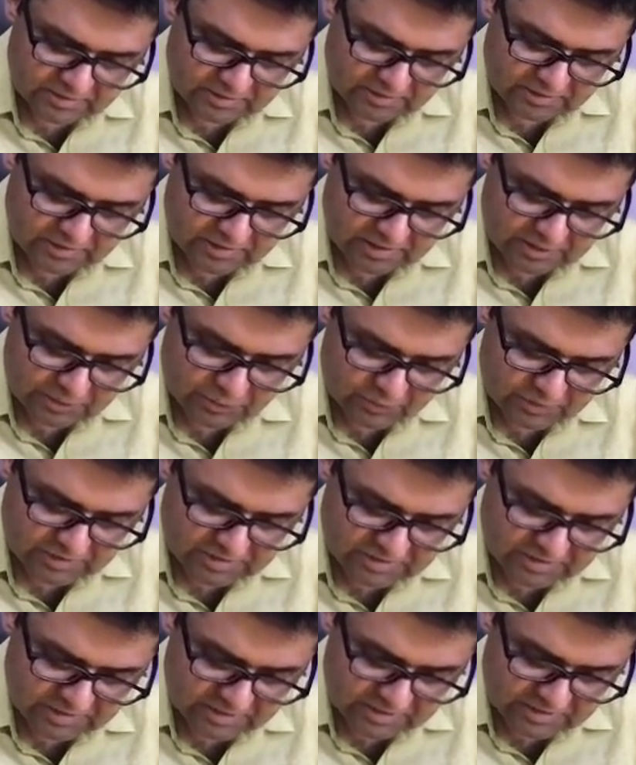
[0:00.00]
Third
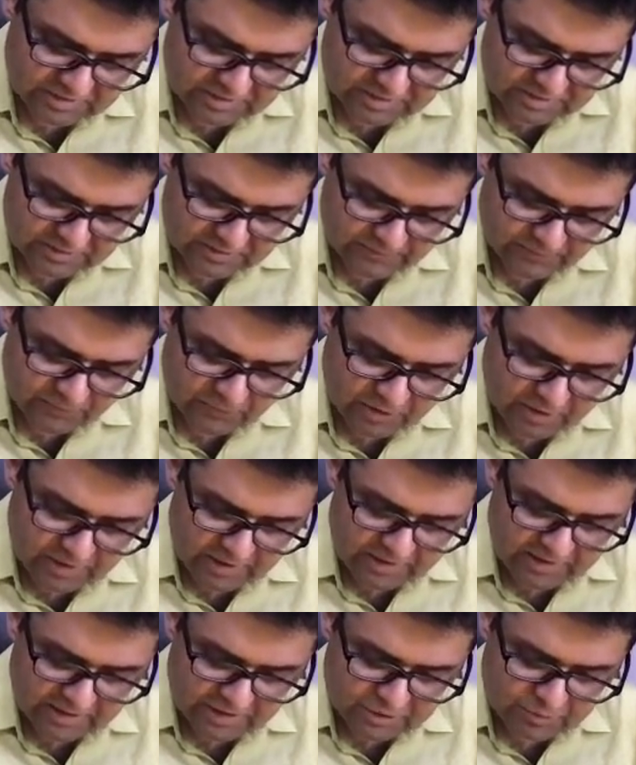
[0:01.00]
question is
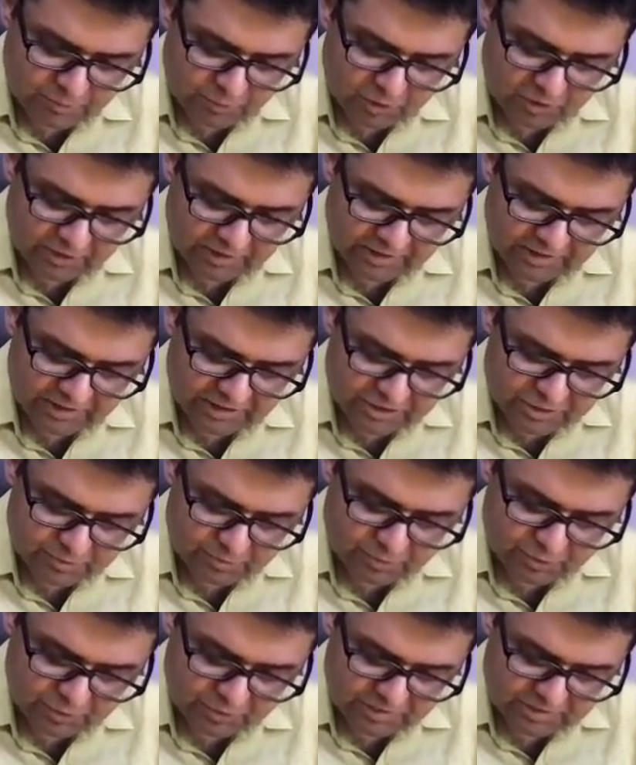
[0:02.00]
spontaneous
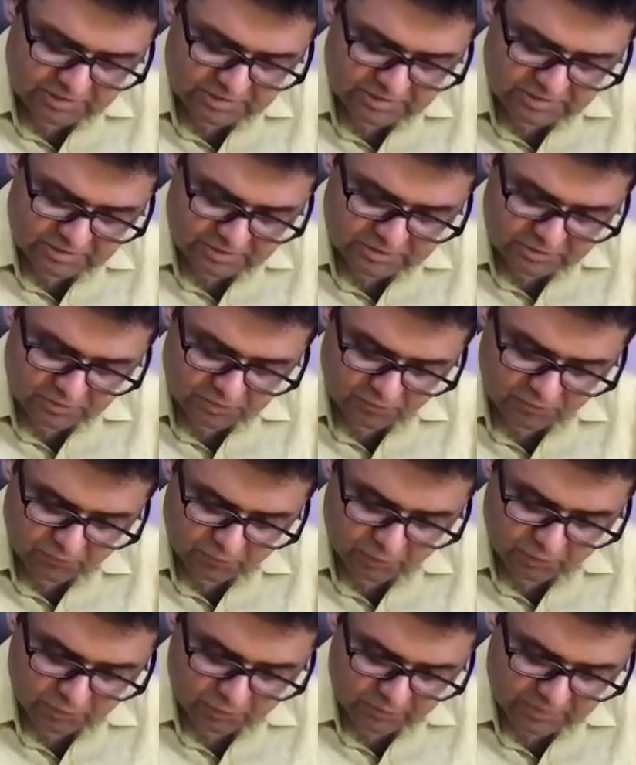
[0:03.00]
mutations.
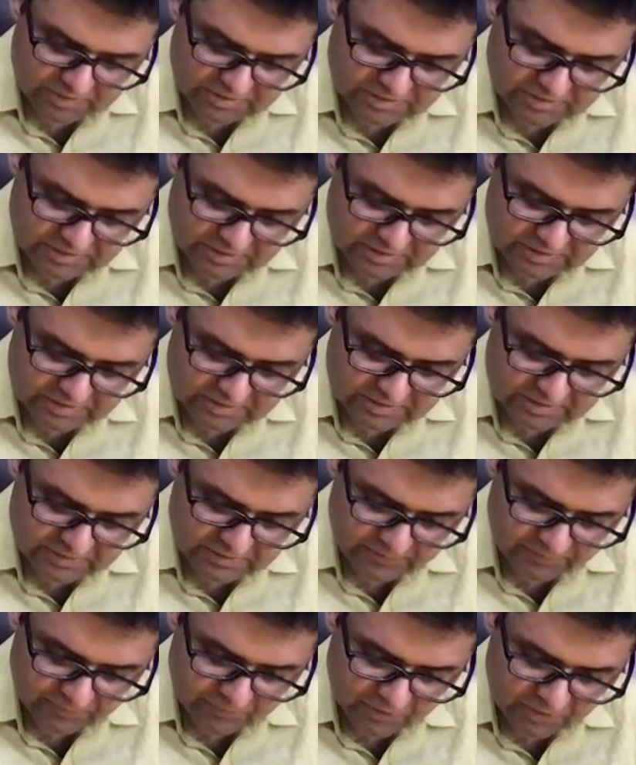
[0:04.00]
Fourth question is
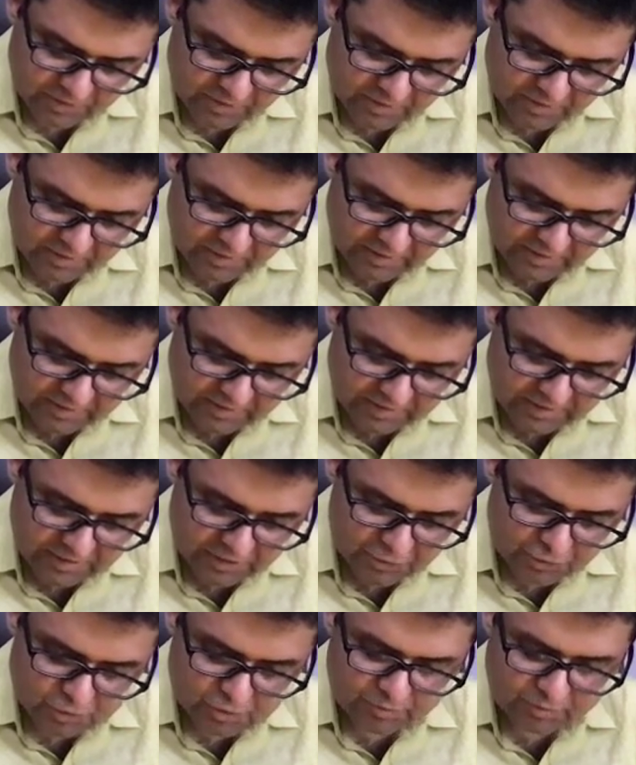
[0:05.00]

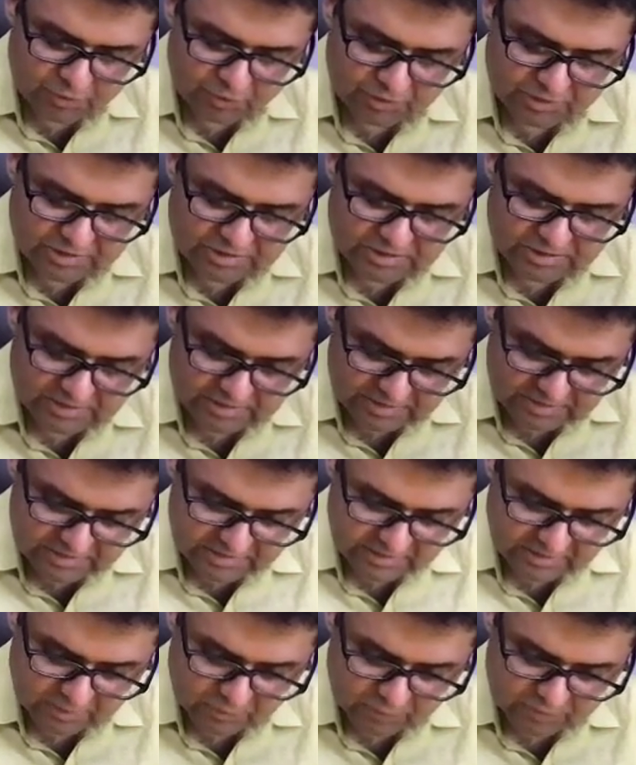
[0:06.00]
induced mutation, a
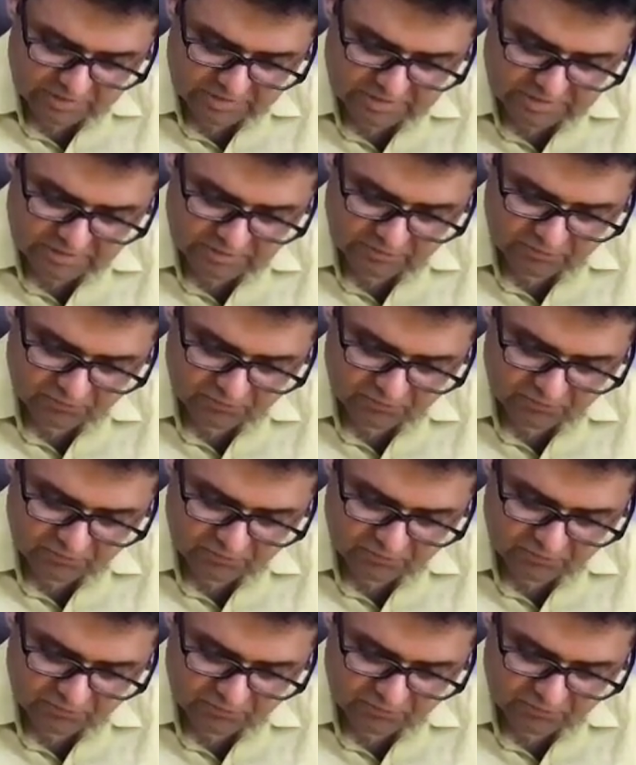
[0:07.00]
general question.